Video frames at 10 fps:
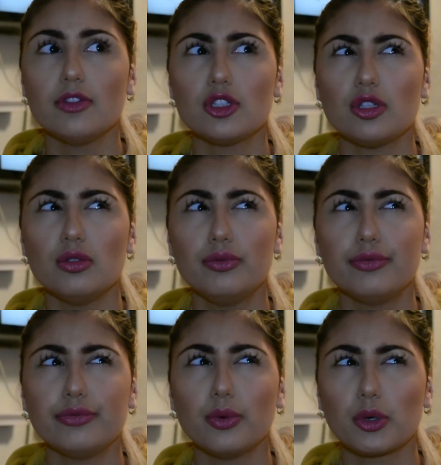
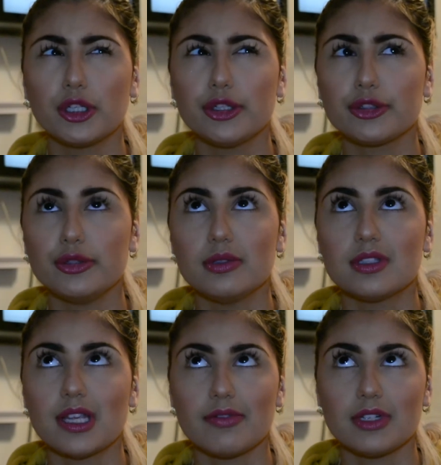240 or
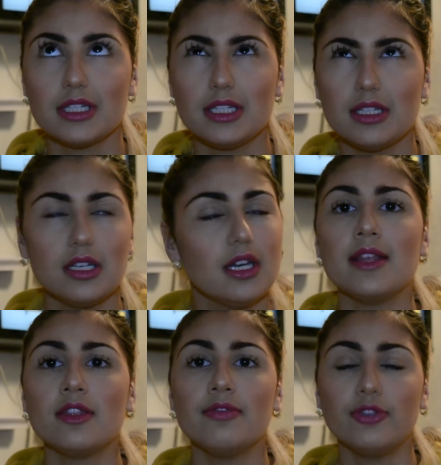270
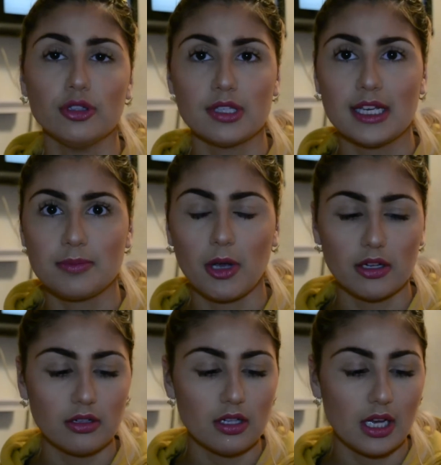in the full size
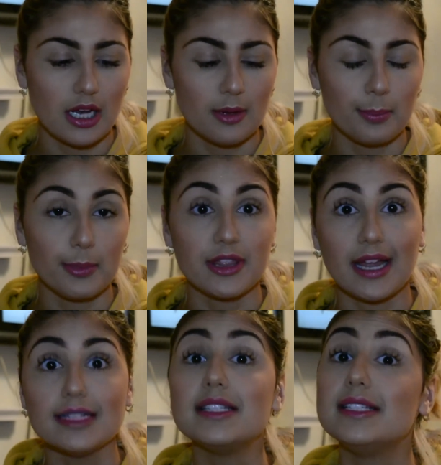bottle, but
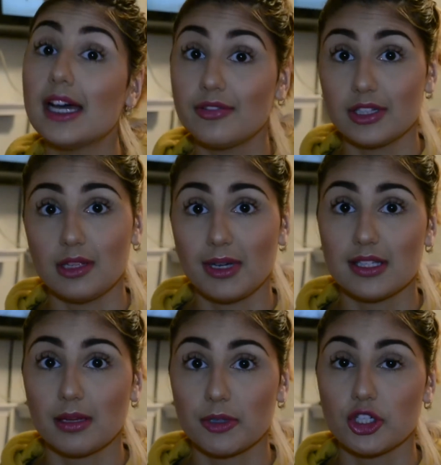that is definitely my
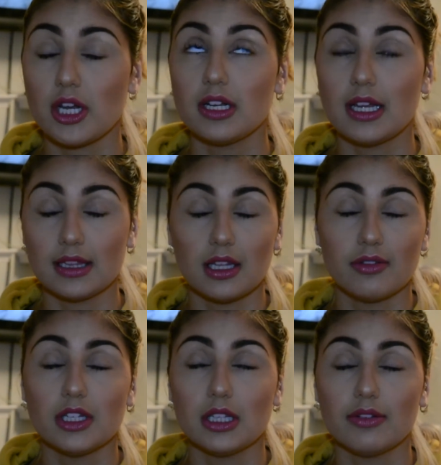summer shade and I
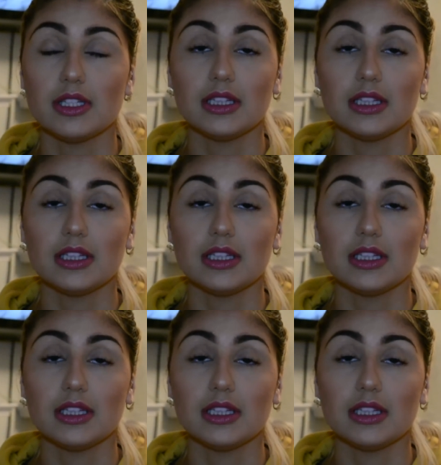love it, love it,